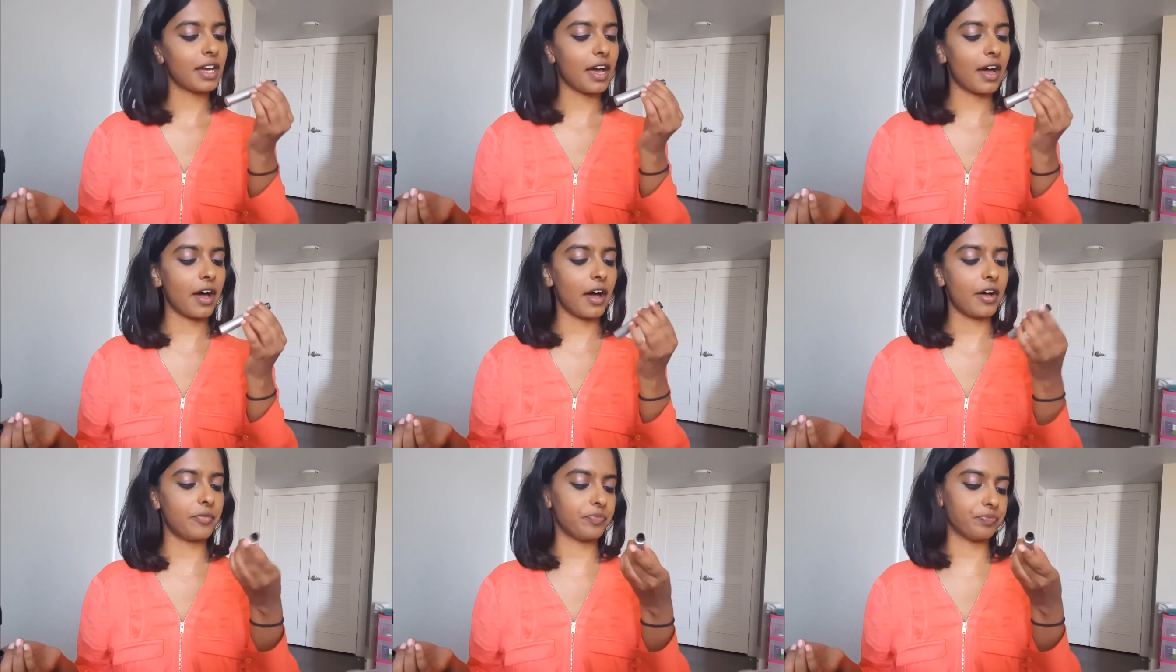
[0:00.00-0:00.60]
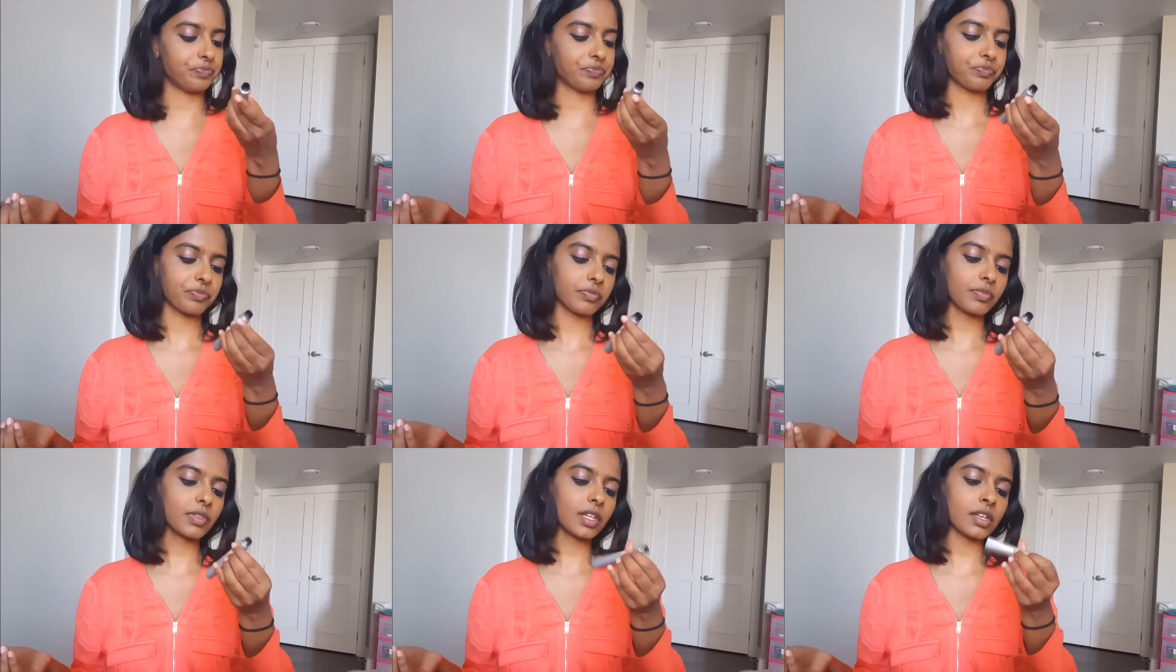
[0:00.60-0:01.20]

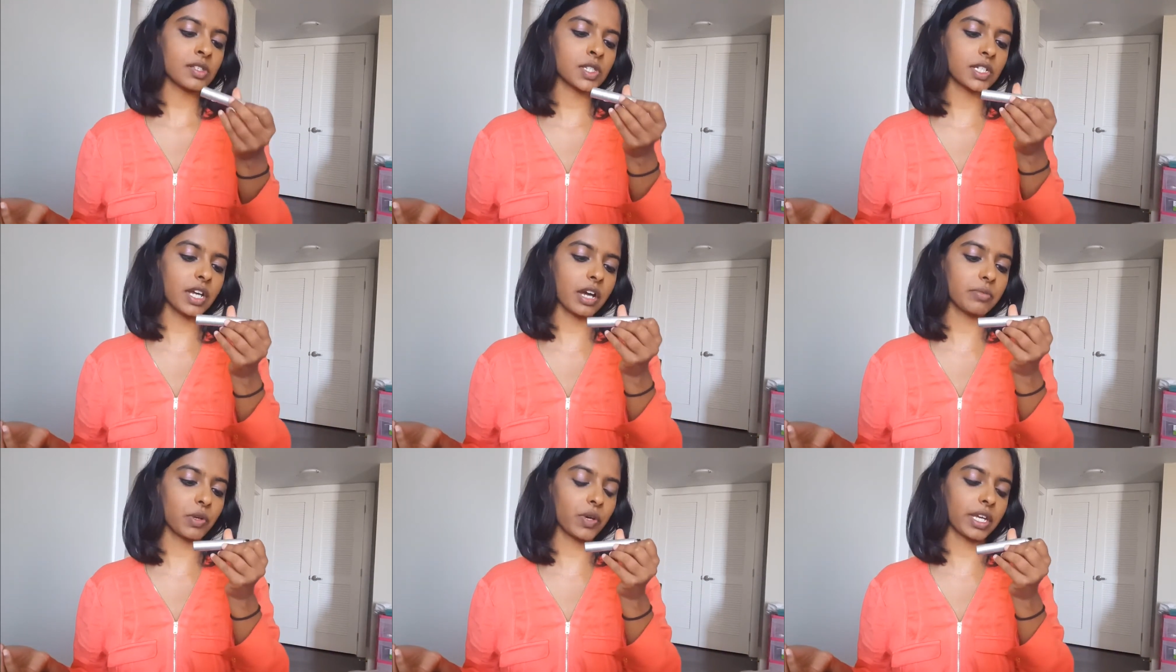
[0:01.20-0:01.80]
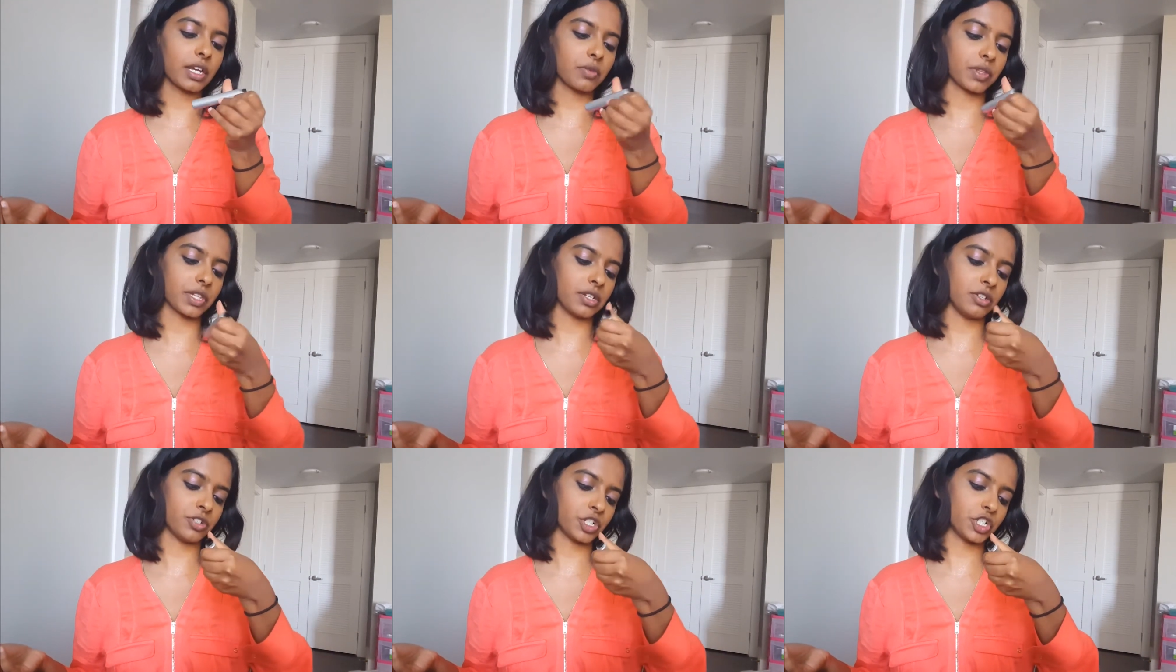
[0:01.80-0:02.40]
So now I'm going in with the
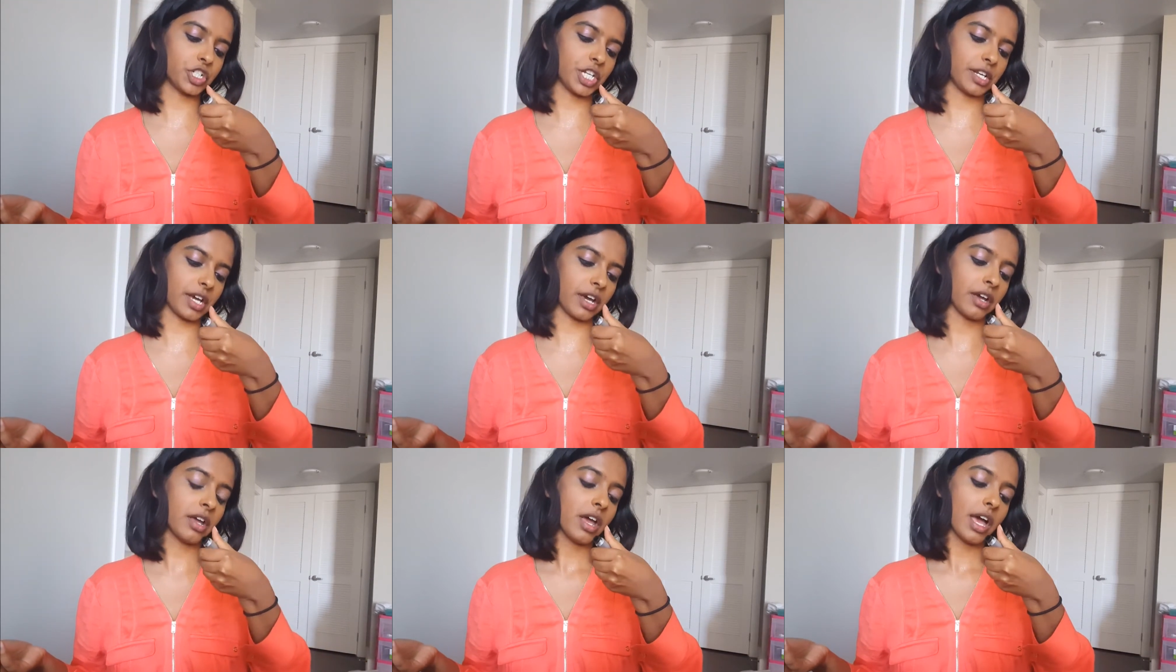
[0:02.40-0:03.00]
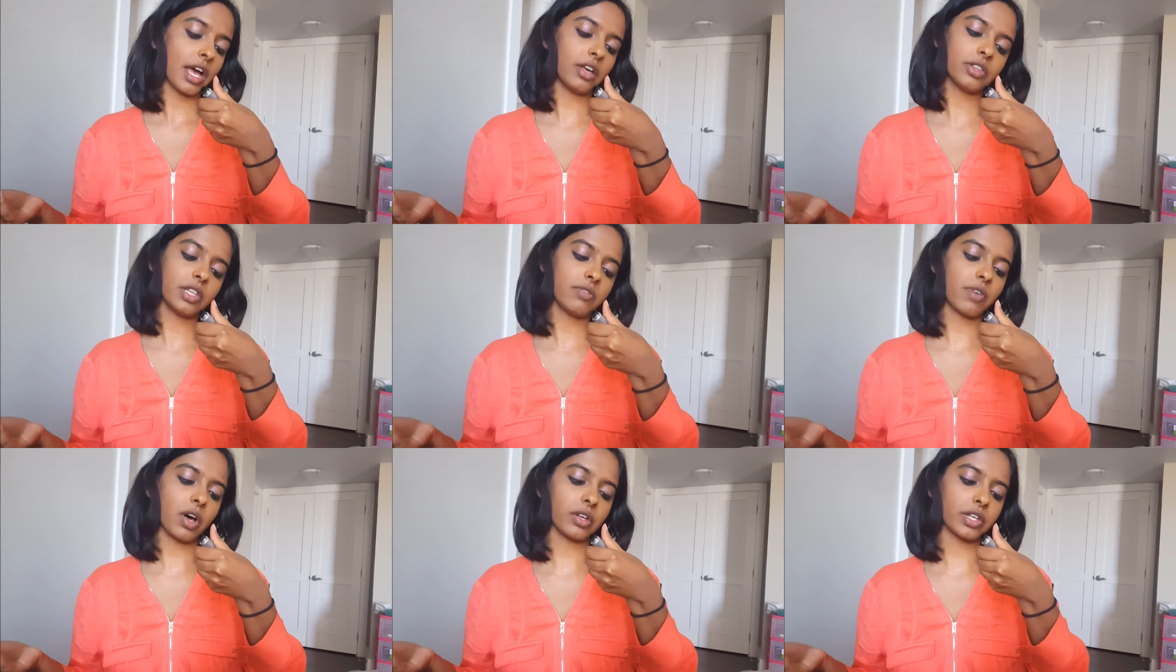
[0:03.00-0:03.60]
Neutrogena Healthy
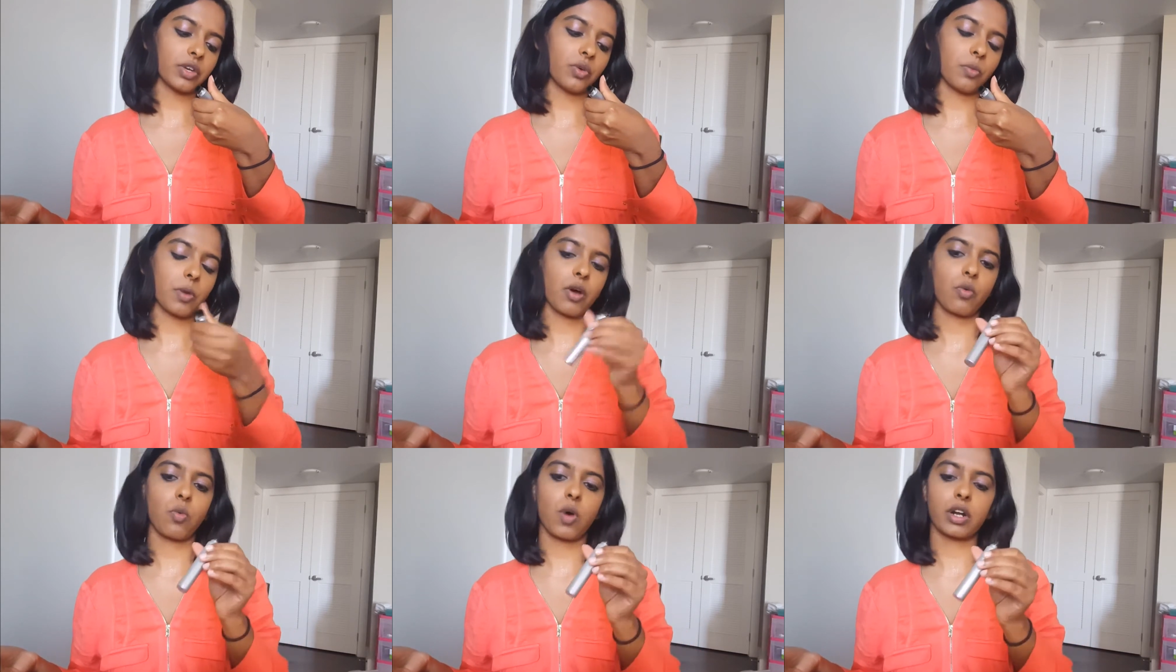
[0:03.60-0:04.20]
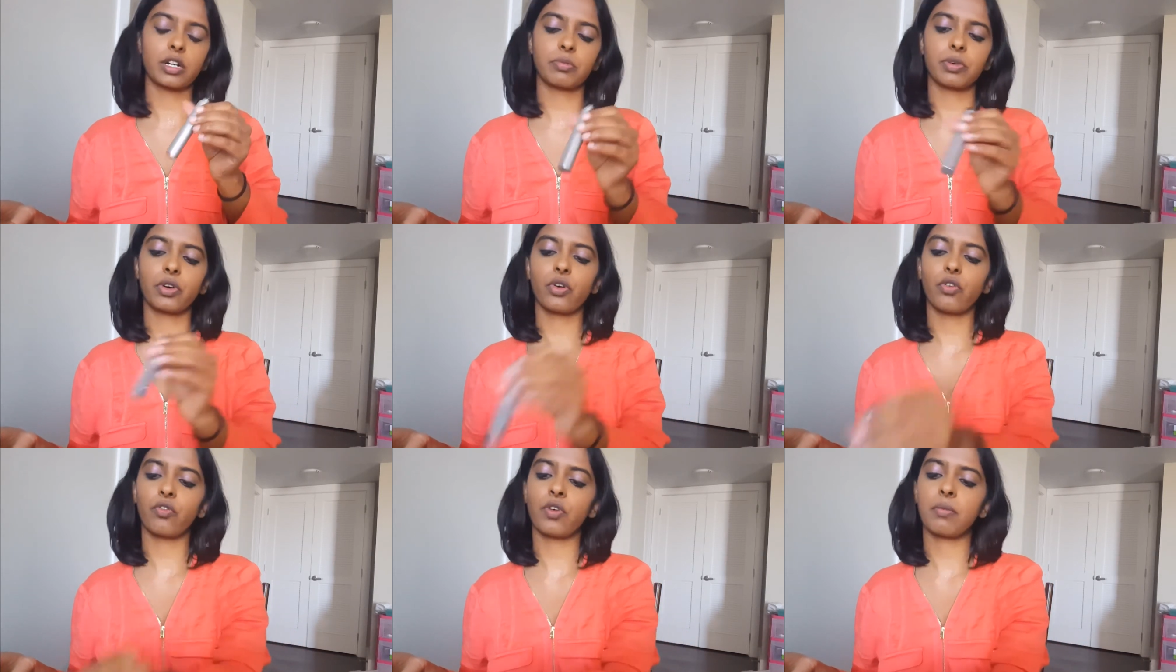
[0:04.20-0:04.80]
Volume
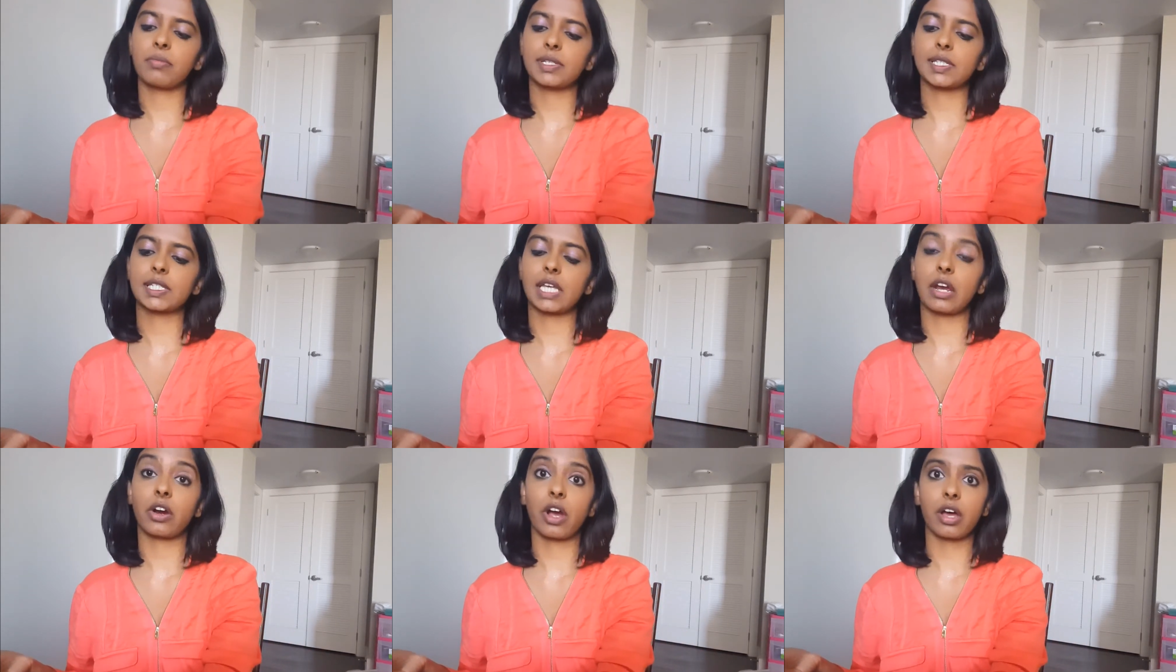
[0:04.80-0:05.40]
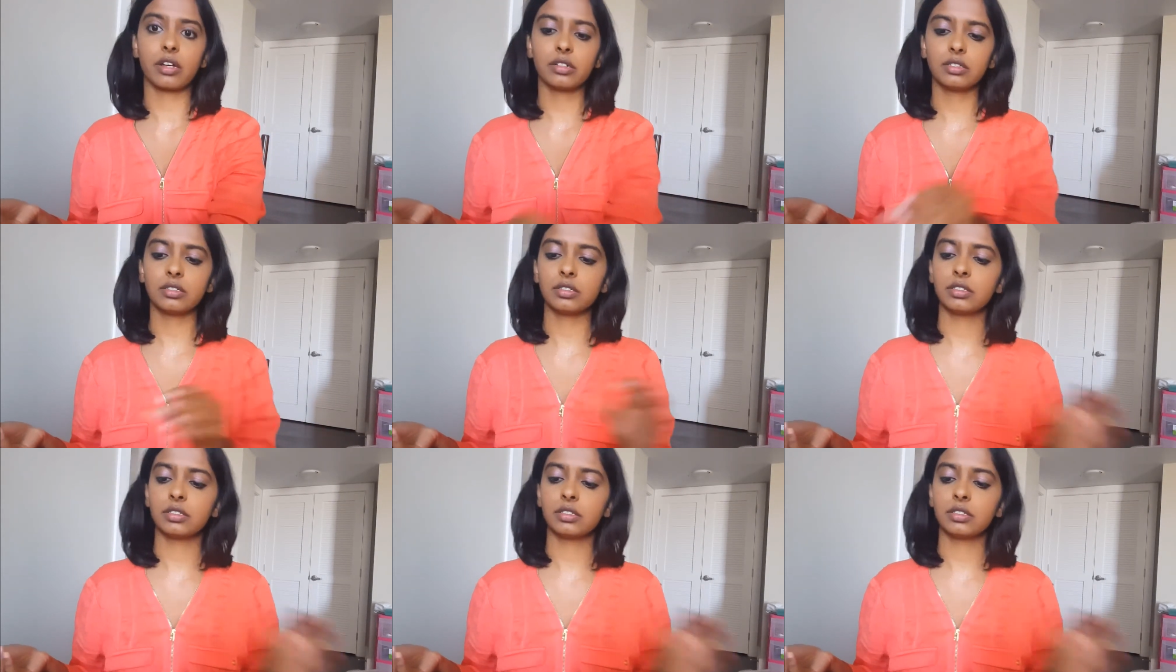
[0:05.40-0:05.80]
Waterproof Mascara.